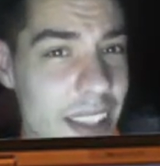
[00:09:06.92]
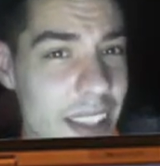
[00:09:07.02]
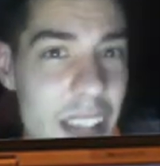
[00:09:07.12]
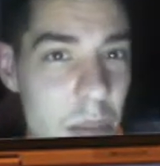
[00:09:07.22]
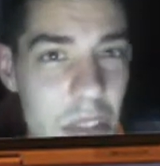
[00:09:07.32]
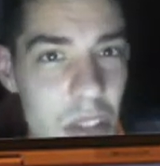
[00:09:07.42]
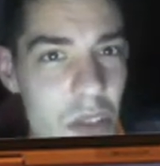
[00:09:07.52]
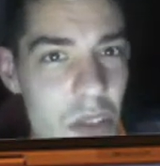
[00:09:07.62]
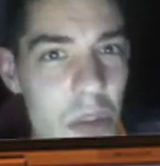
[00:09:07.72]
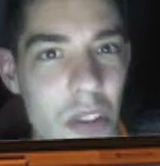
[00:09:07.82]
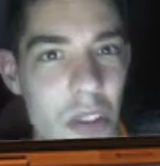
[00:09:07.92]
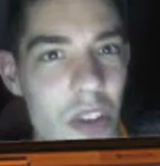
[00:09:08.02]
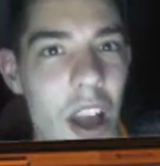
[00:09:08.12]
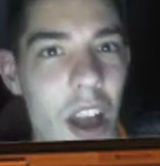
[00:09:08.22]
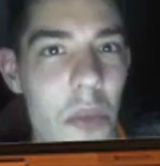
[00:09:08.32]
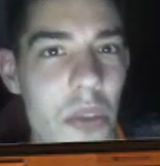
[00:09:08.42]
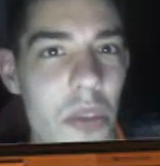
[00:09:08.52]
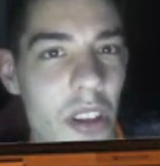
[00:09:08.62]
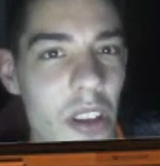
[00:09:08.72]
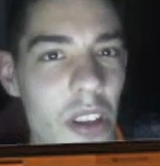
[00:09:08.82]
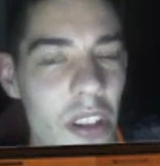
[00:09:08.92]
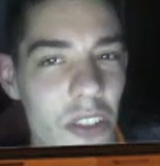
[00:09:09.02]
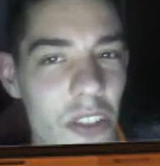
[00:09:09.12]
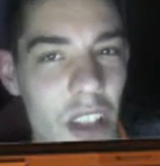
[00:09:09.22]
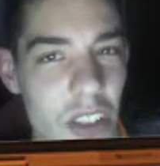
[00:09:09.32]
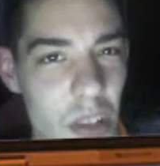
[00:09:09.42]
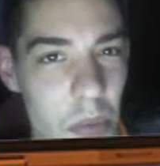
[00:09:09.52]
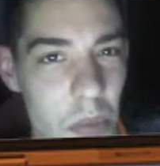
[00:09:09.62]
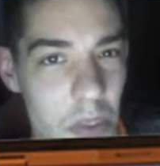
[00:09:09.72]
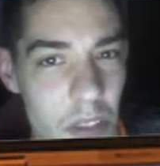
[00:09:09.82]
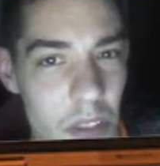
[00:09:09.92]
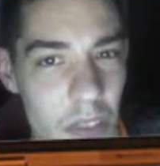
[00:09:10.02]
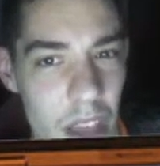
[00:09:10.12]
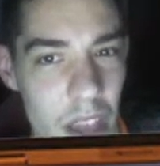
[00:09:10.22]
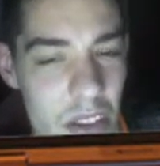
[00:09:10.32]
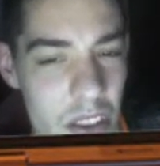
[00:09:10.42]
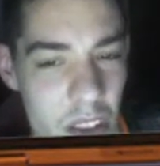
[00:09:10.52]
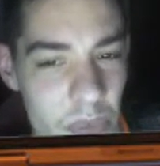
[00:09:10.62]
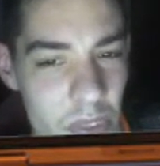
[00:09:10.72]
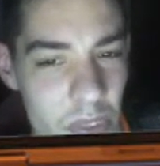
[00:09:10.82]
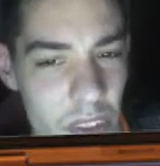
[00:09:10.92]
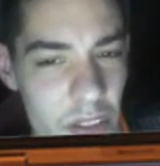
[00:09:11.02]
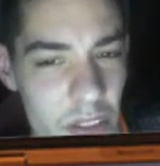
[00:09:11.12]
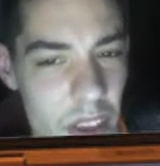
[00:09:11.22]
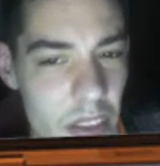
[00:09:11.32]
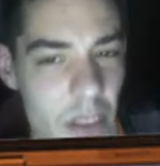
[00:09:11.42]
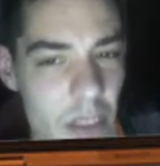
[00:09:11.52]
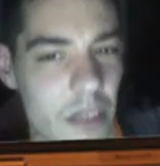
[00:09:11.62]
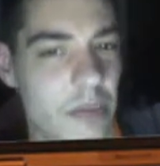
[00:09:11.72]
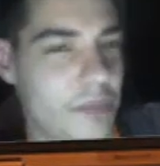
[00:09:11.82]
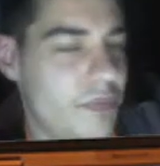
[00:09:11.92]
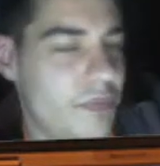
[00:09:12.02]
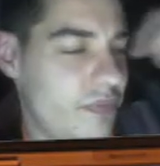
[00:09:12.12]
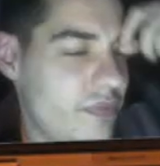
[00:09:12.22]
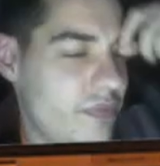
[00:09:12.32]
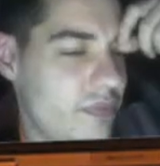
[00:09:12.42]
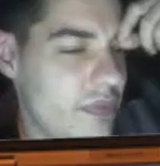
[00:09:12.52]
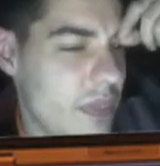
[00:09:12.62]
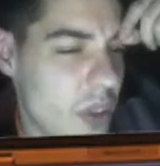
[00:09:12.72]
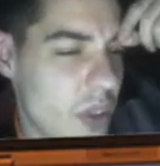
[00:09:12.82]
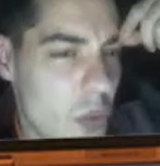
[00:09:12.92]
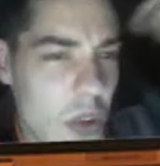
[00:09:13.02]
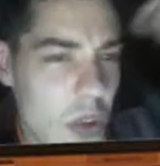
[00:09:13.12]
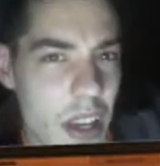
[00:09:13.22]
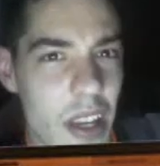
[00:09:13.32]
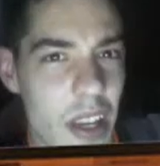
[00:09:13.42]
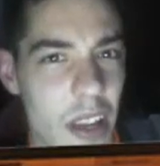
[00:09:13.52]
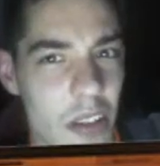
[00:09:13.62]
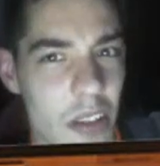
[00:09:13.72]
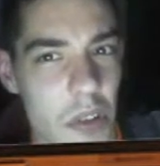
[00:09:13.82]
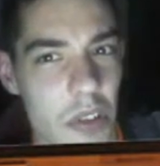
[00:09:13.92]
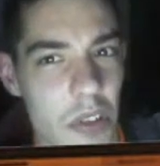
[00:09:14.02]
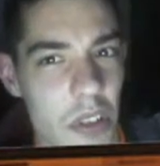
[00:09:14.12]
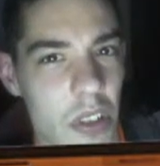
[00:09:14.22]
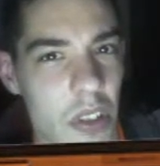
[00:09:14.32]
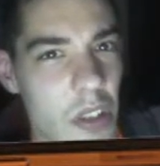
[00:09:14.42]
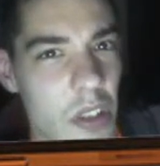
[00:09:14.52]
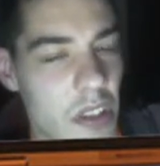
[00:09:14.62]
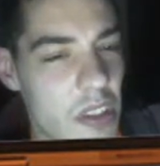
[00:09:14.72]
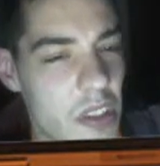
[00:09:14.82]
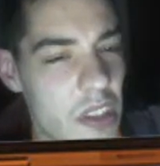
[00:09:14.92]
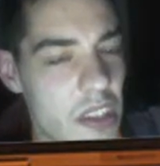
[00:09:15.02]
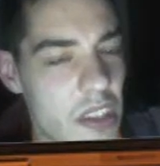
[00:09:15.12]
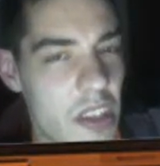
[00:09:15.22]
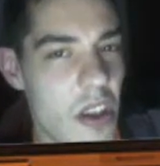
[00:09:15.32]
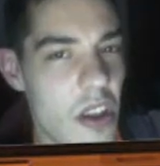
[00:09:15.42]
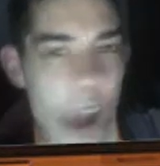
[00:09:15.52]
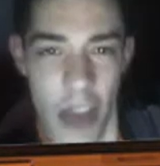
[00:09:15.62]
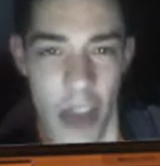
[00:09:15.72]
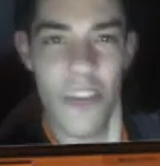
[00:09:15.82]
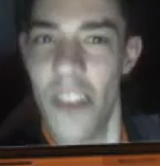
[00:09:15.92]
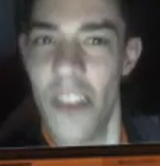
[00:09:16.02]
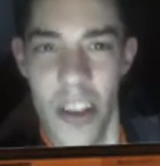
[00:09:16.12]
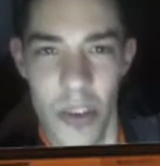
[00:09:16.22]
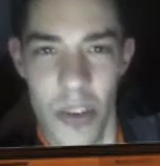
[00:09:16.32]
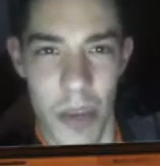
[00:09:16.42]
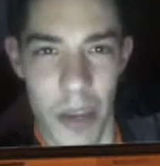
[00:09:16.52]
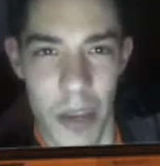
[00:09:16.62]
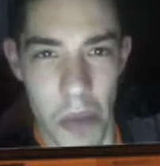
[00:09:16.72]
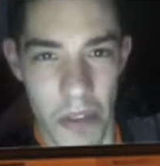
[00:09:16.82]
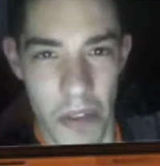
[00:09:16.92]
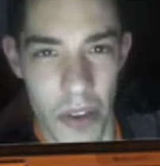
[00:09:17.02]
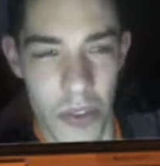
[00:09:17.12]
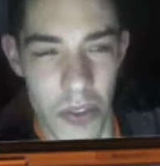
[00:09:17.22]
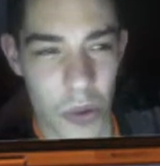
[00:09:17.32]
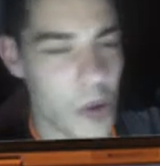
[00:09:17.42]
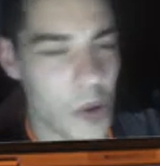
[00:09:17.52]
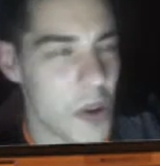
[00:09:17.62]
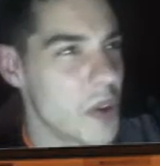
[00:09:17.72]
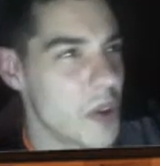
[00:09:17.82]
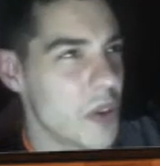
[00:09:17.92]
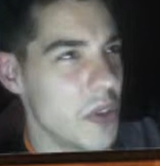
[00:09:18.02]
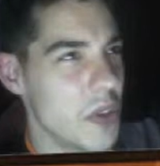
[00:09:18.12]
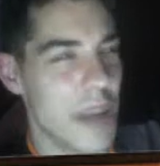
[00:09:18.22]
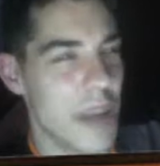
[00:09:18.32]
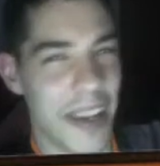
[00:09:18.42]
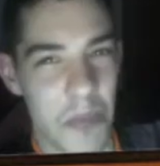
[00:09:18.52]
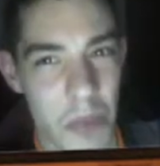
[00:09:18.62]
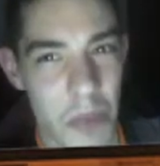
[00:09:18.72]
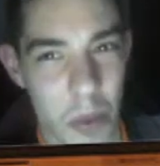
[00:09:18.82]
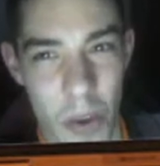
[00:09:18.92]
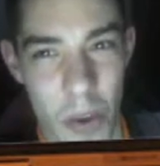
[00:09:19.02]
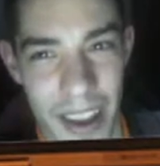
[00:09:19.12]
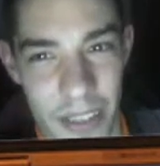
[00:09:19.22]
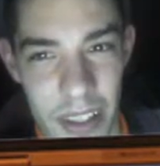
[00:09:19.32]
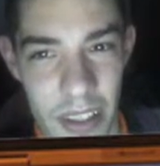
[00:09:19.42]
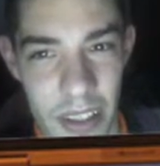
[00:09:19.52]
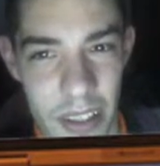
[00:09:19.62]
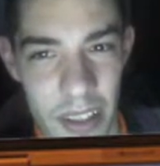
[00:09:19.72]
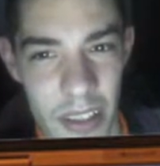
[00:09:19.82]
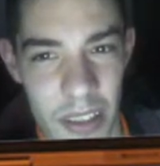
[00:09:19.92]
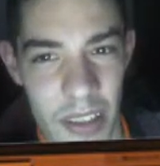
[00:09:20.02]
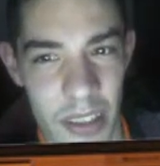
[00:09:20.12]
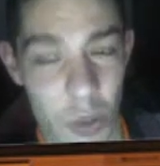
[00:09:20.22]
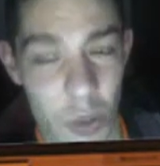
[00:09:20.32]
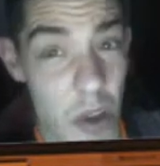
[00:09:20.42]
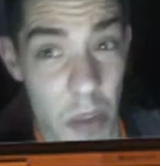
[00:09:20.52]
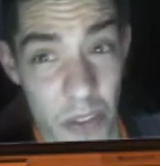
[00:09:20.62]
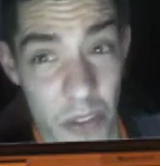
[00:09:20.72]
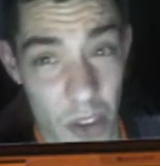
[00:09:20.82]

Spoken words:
come see you most times in a relationship, and the fact that would I get angry was, I don't regret you being my first, or you being my whatever. You were my first